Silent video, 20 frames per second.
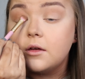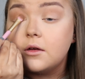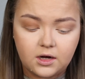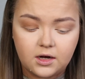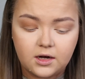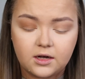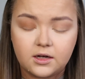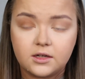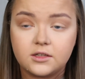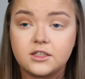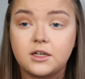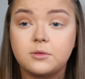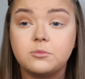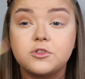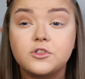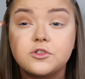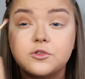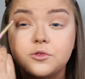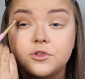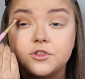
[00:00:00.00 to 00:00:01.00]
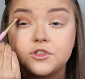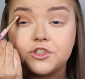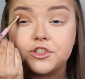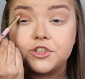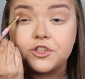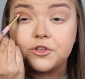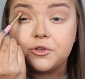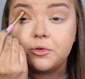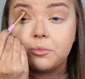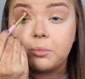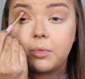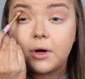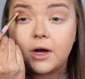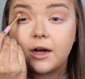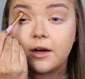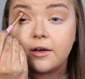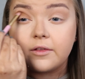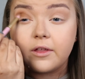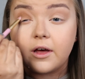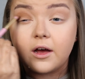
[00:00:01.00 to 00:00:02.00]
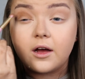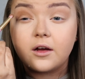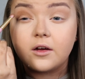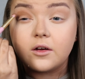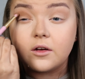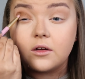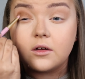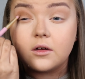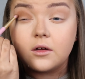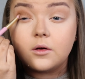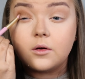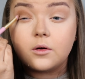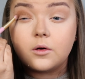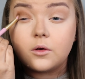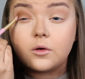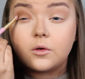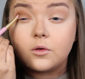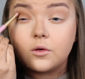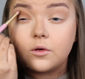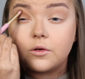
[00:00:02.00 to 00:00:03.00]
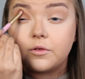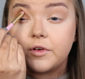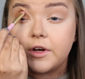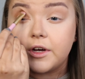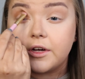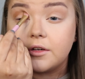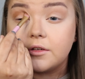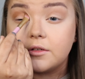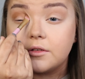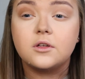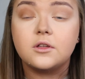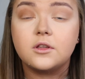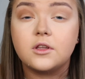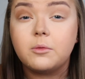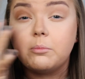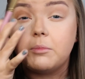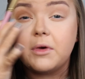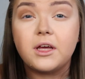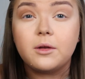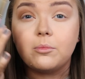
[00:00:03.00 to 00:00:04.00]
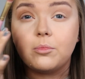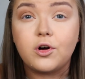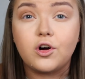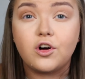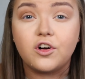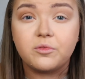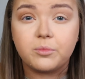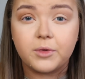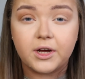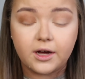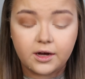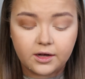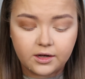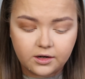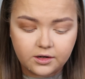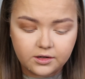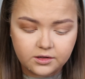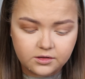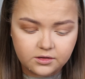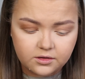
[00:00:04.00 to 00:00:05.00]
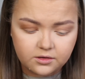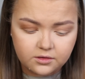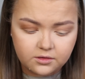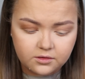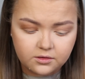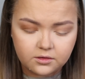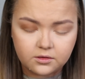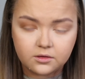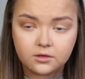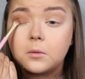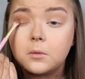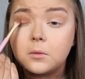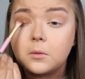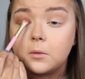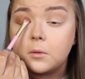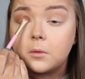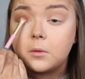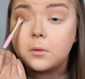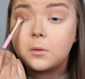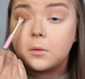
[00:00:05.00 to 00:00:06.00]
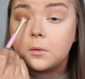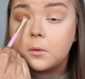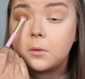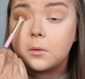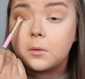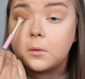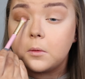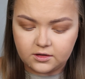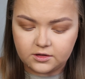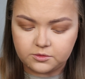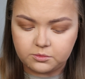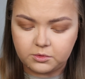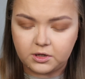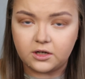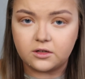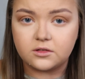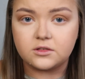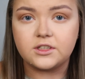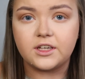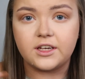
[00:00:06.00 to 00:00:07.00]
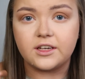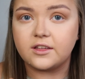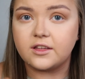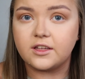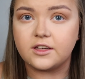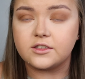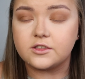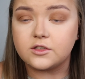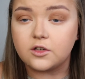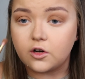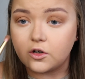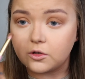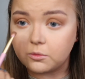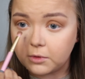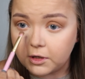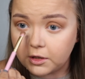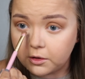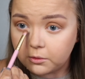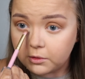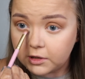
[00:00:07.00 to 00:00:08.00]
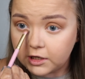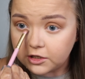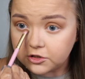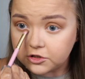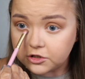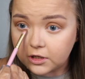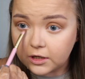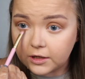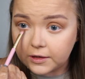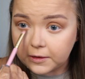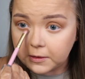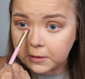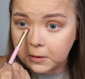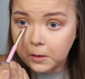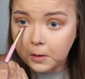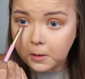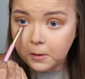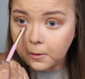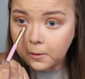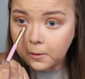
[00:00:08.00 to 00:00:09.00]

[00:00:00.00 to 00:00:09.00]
And I'm just going to pack that all over the main part of my eyelid. As well, take this on my lower lash line.